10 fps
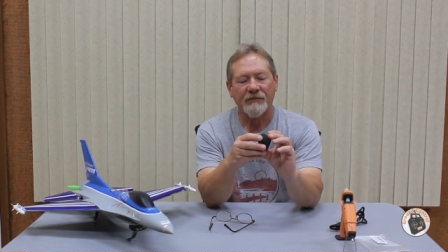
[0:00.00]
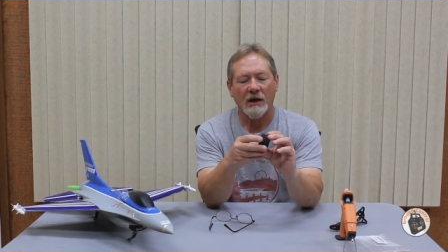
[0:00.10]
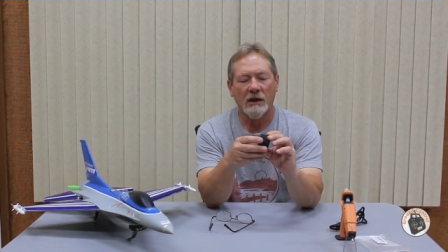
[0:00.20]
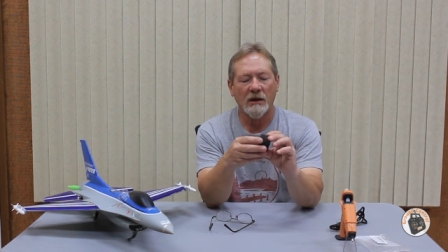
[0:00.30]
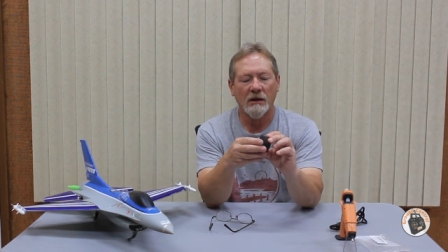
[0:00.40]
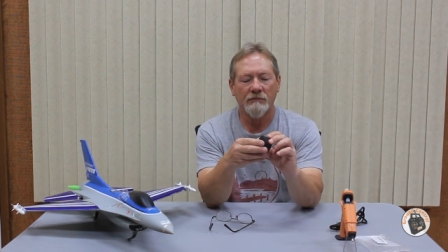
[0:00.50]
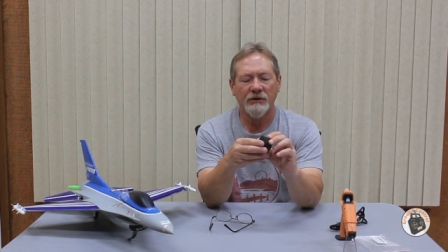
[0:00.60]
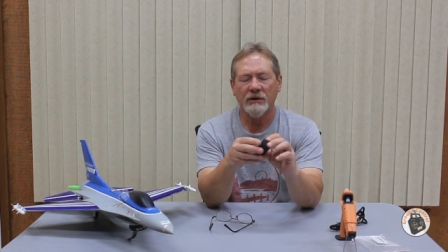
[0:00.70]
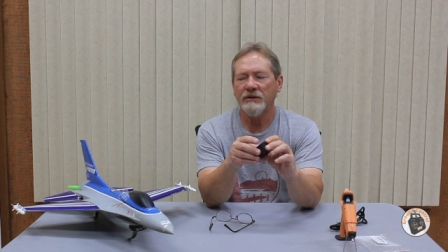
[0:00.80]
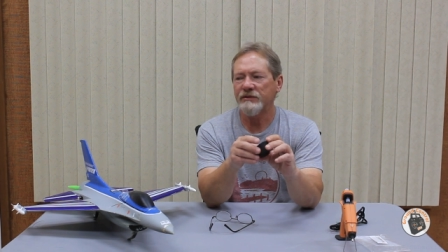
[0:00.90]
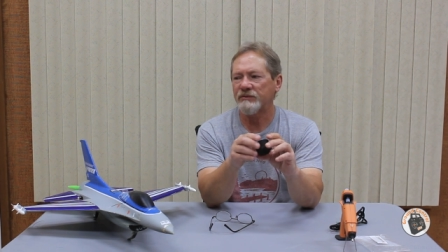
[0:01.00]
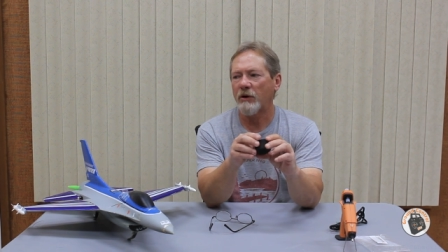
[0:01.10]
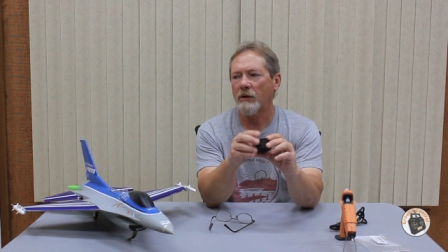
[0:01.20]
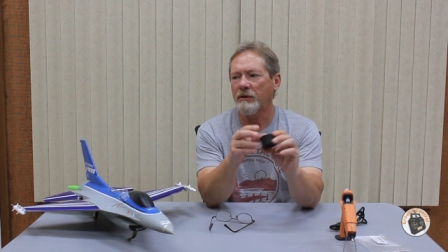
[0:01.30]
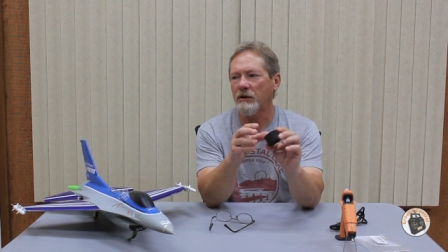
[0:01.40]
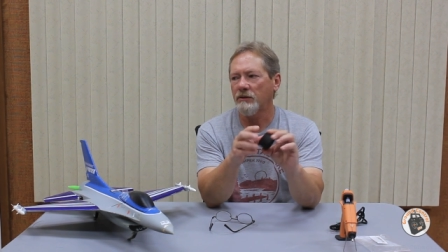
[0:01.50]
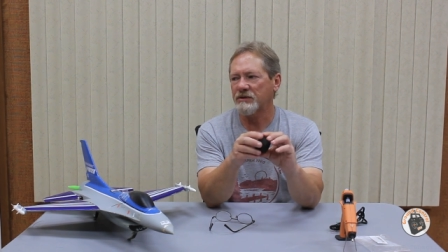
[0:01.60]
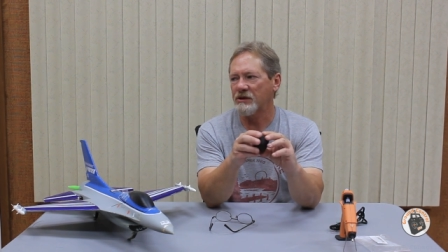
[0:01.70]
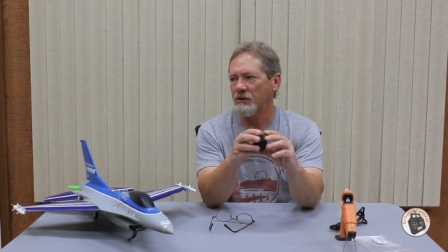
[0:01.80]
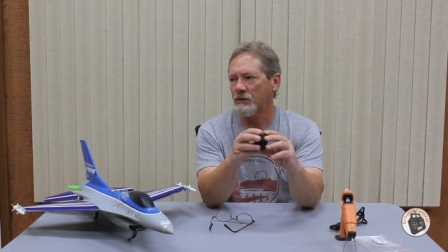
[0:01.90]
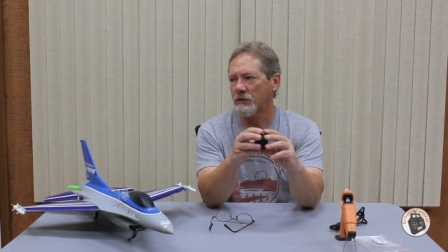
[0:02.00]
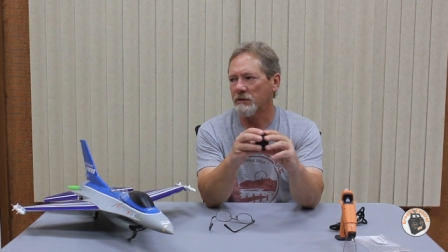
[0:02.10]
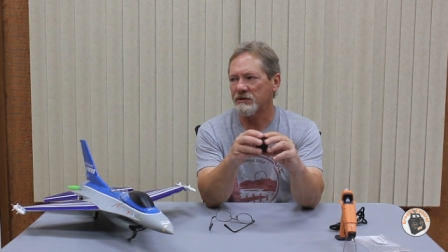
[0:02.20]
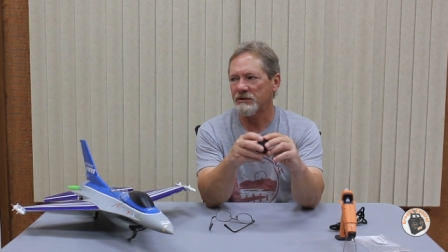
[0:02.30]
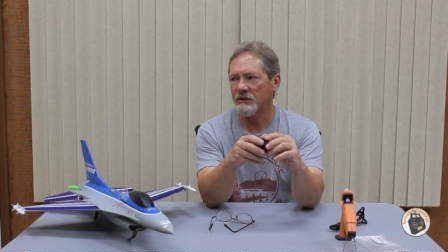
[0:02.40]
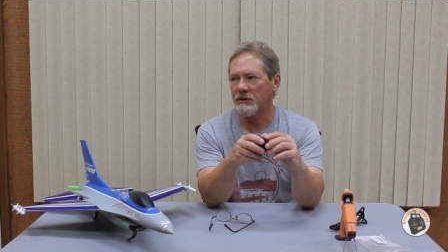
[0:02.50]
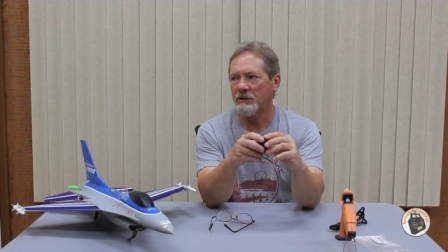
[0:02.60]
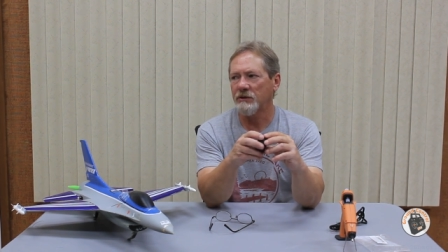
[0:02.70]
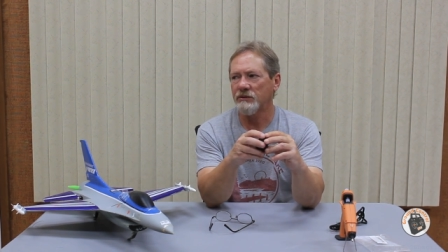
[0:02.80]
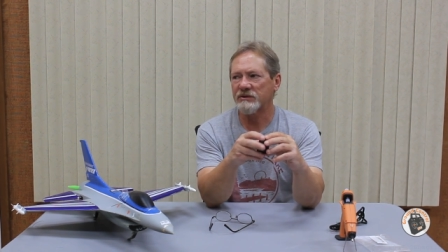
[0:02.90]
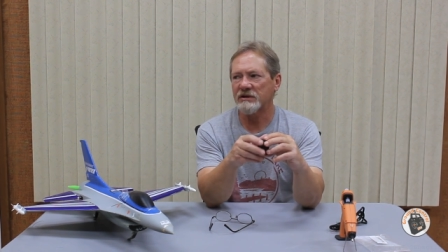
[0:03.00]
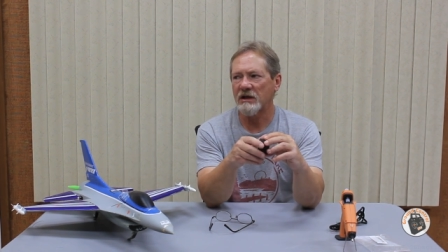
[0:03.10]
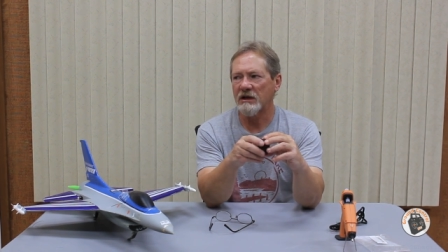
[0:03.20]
You can use barbecue skewers, you could use